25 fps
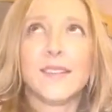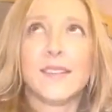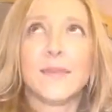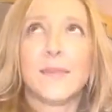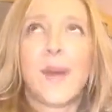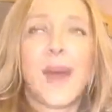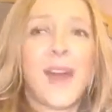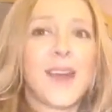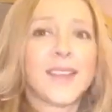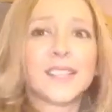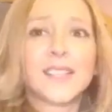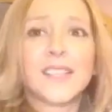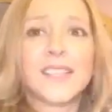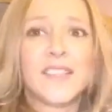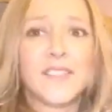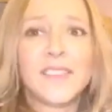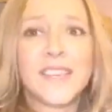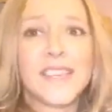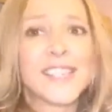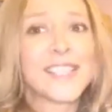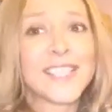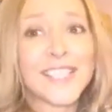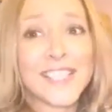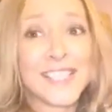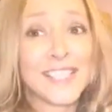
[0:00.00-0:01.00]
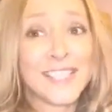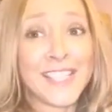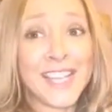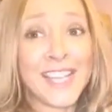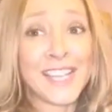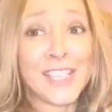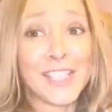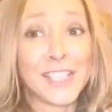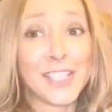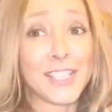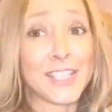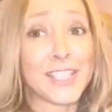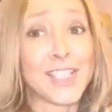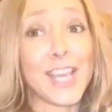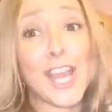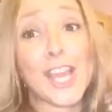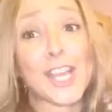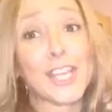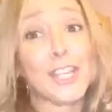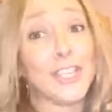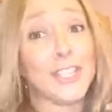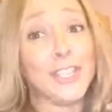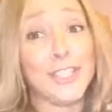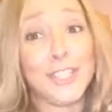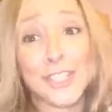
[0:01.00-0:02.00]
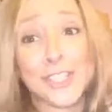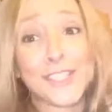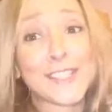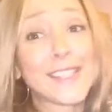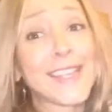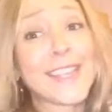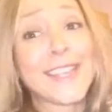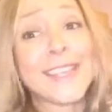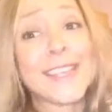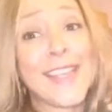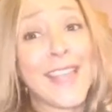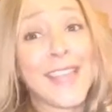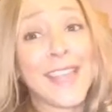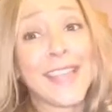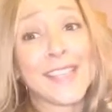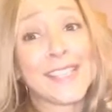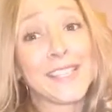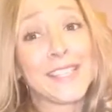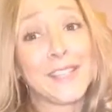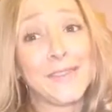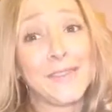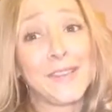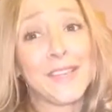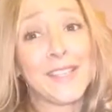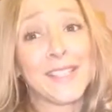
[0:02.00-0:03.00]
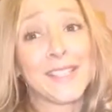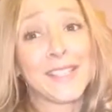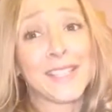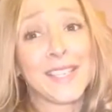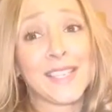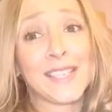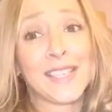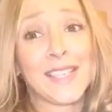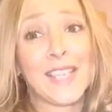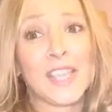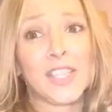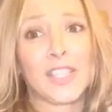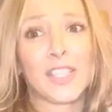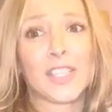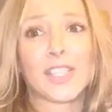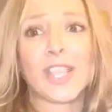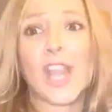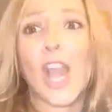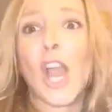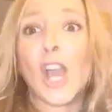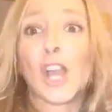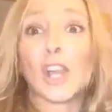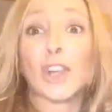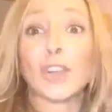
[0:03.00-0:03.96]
Positivity is contagious, just like negativity is contagious.